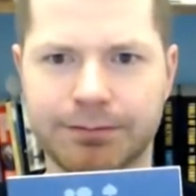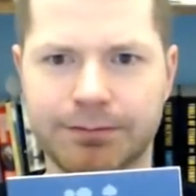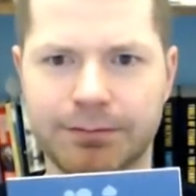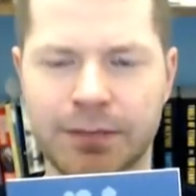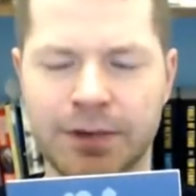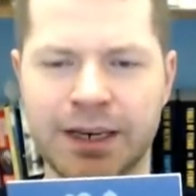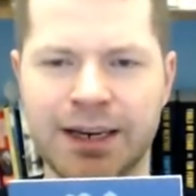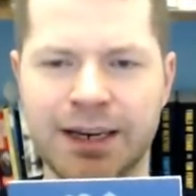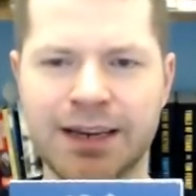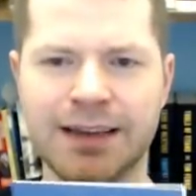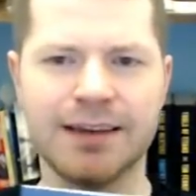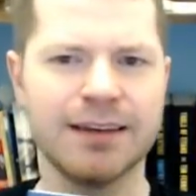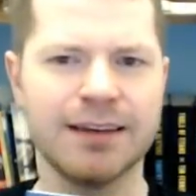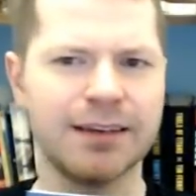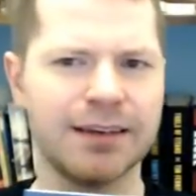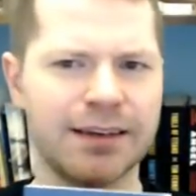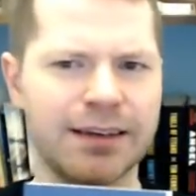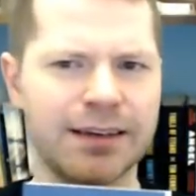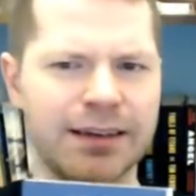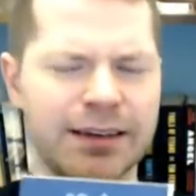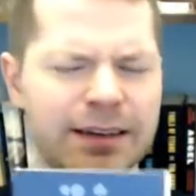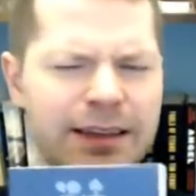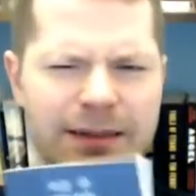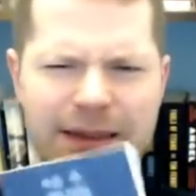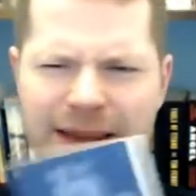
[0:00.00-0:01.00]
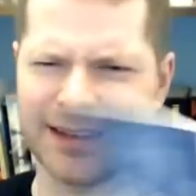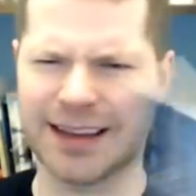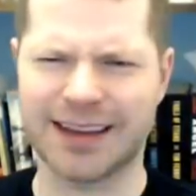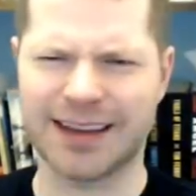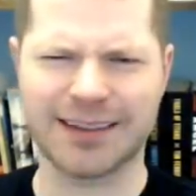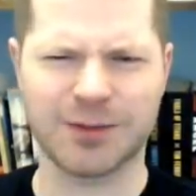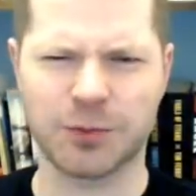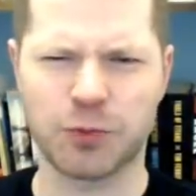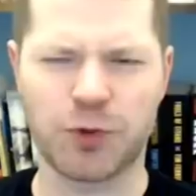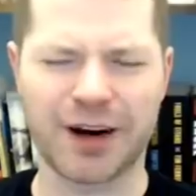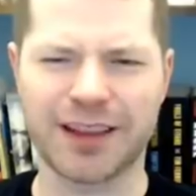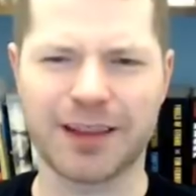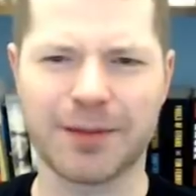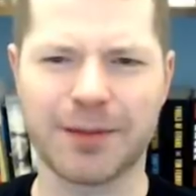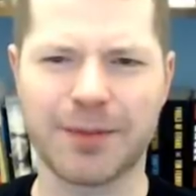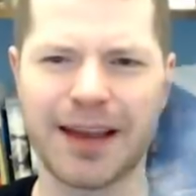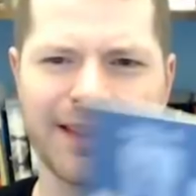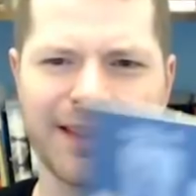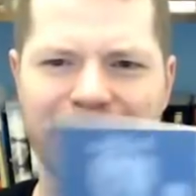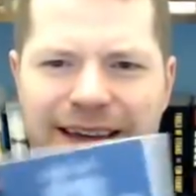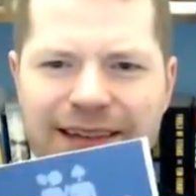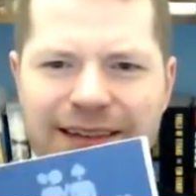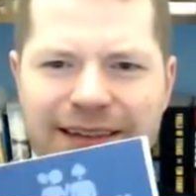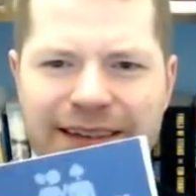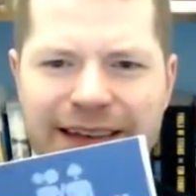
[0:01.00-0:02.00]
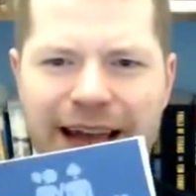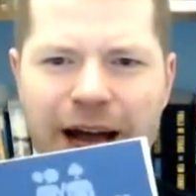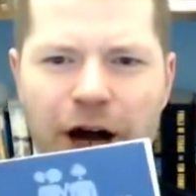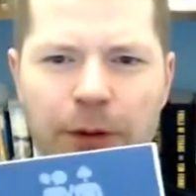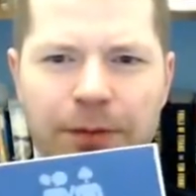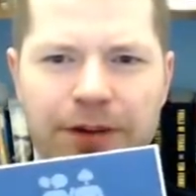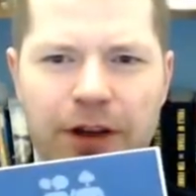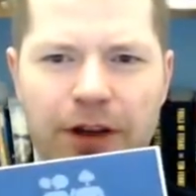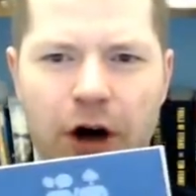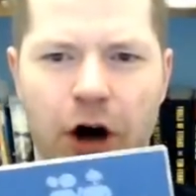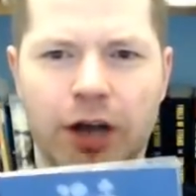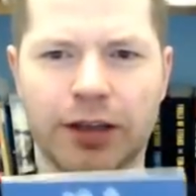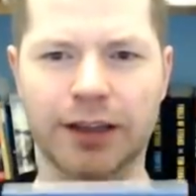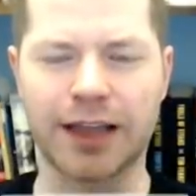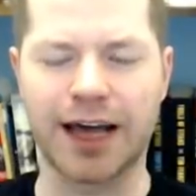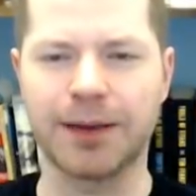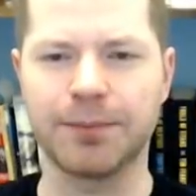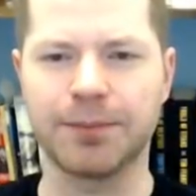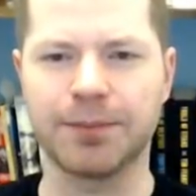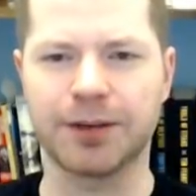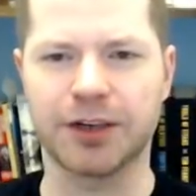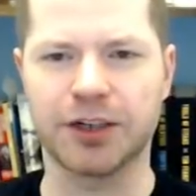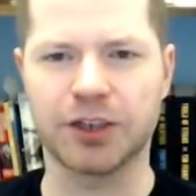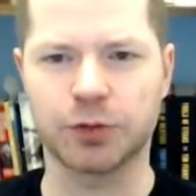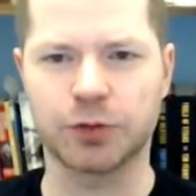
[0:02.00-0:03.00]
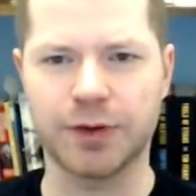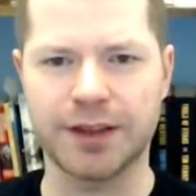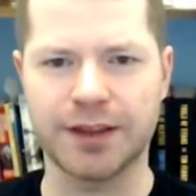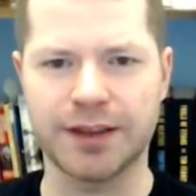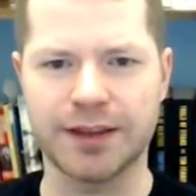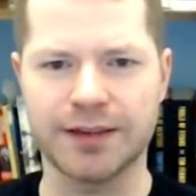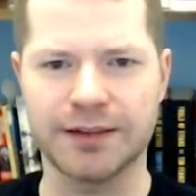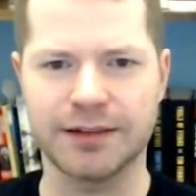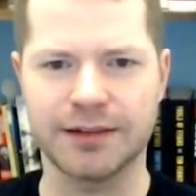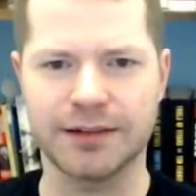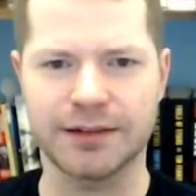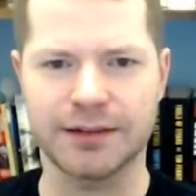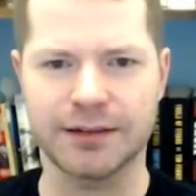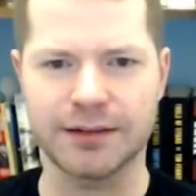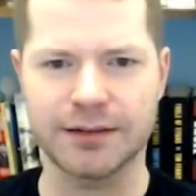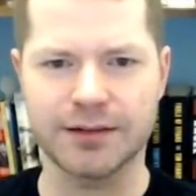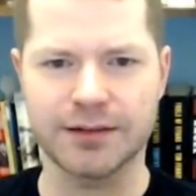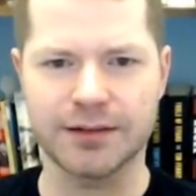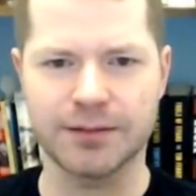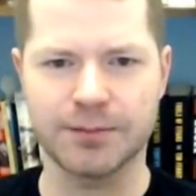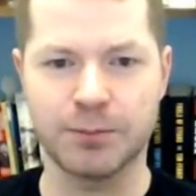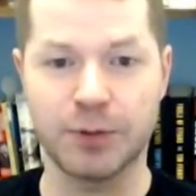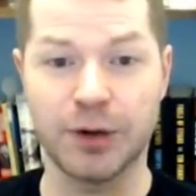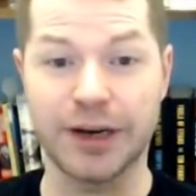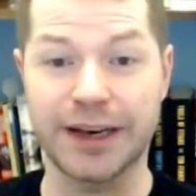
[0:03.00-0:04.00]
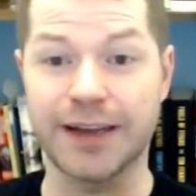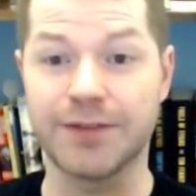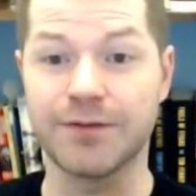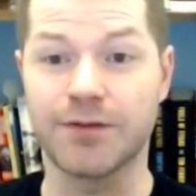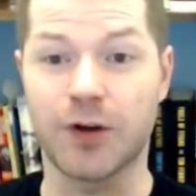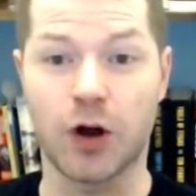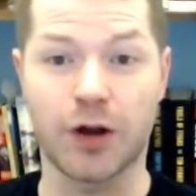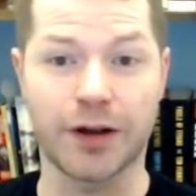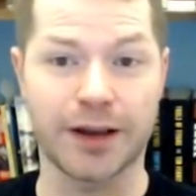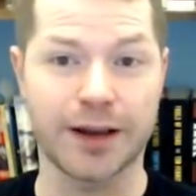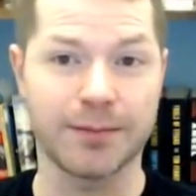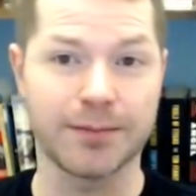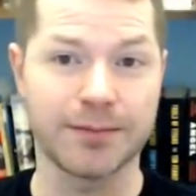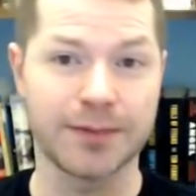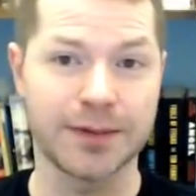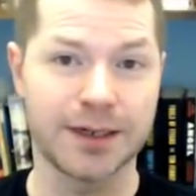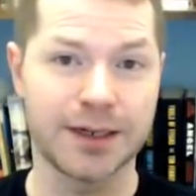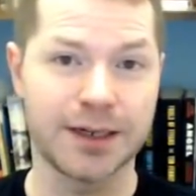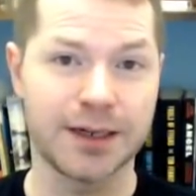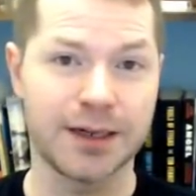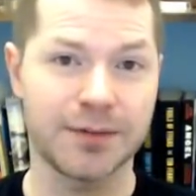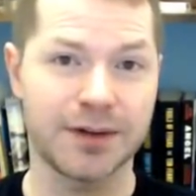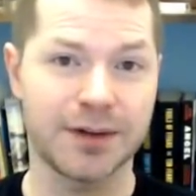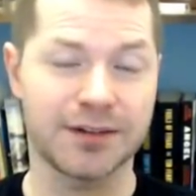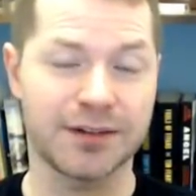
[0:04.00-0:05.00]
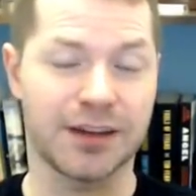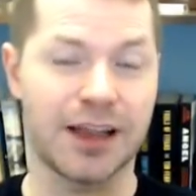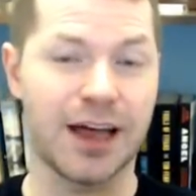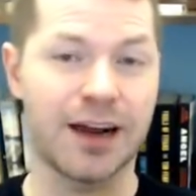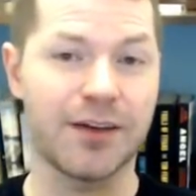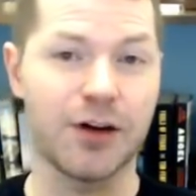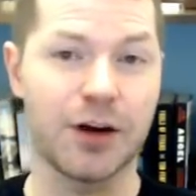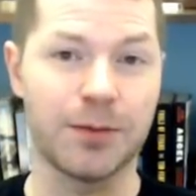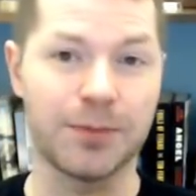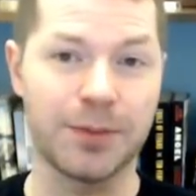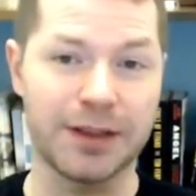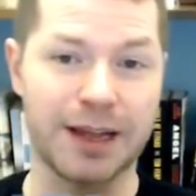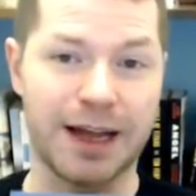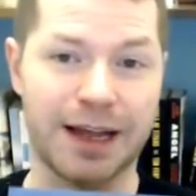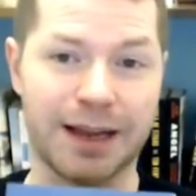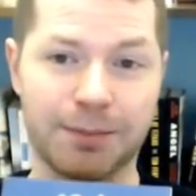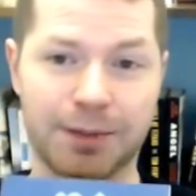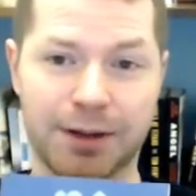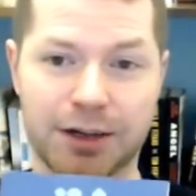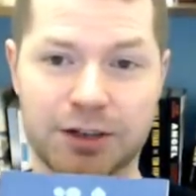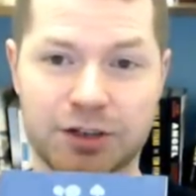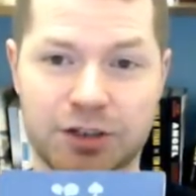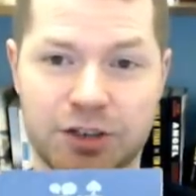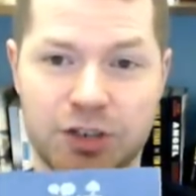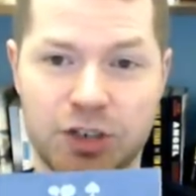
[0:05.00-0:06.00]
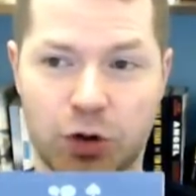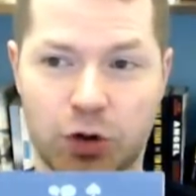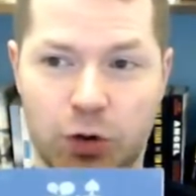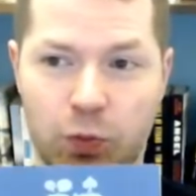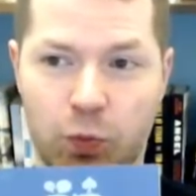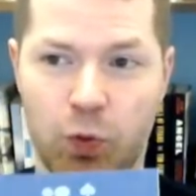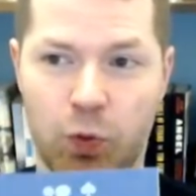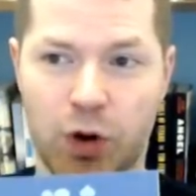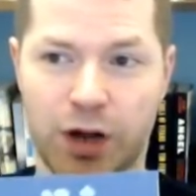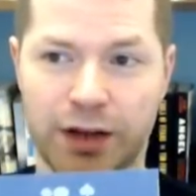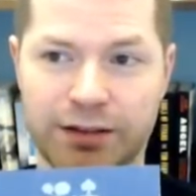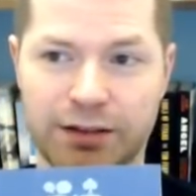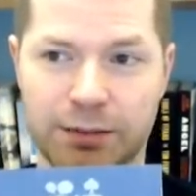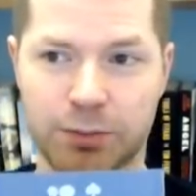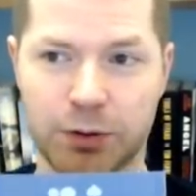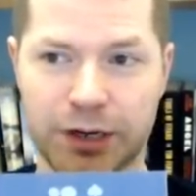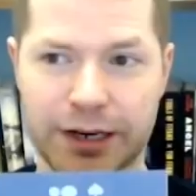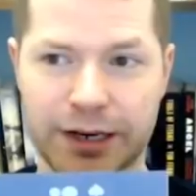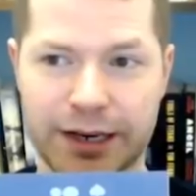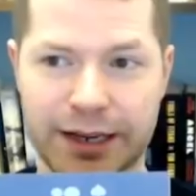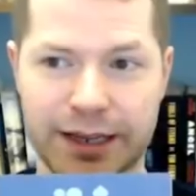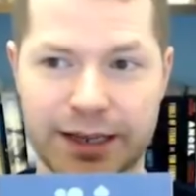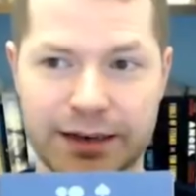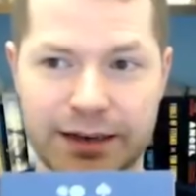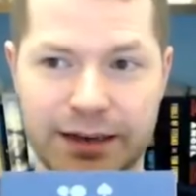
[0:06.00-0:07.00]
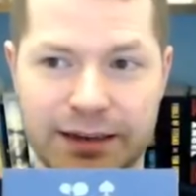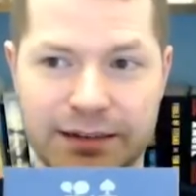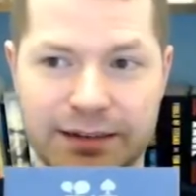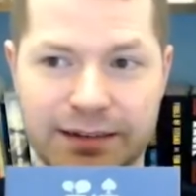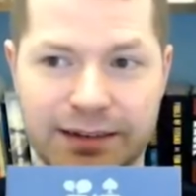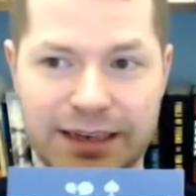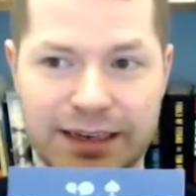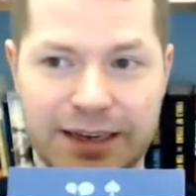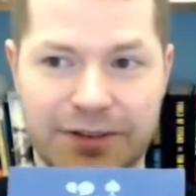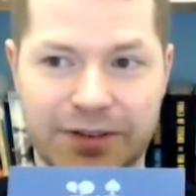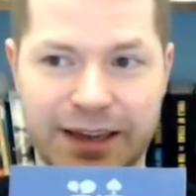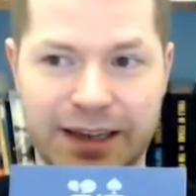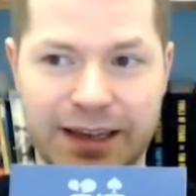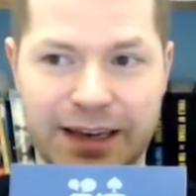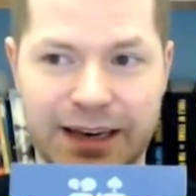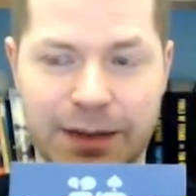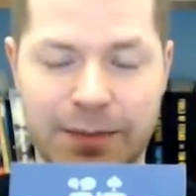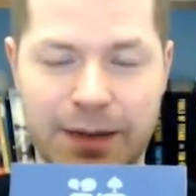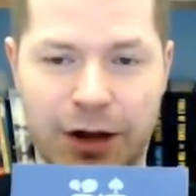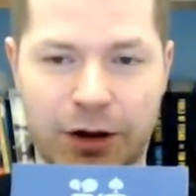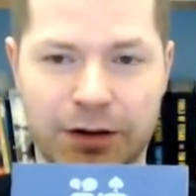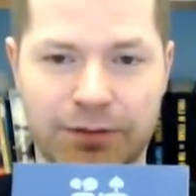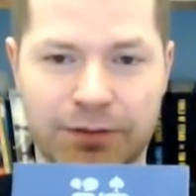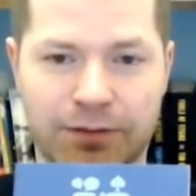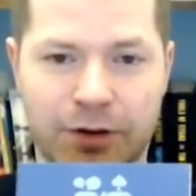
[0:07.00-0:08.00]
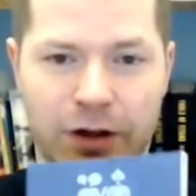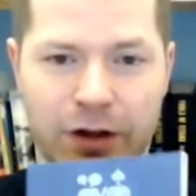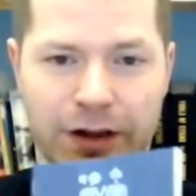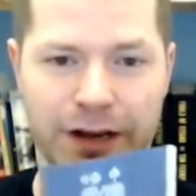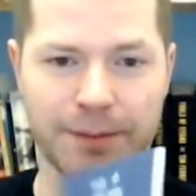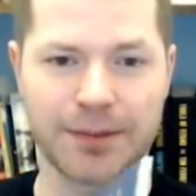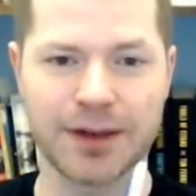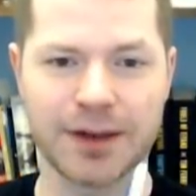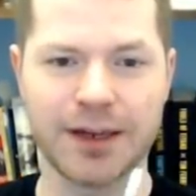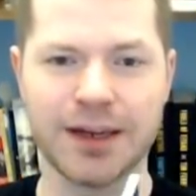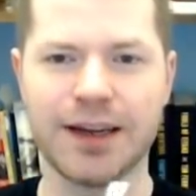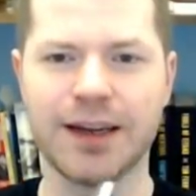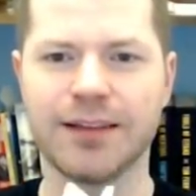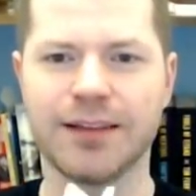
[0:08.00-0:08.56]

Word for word: he, he, that's one of the main things he helps online players with is putting in volume because a lot of online players don't want to put in a significant amount of volume.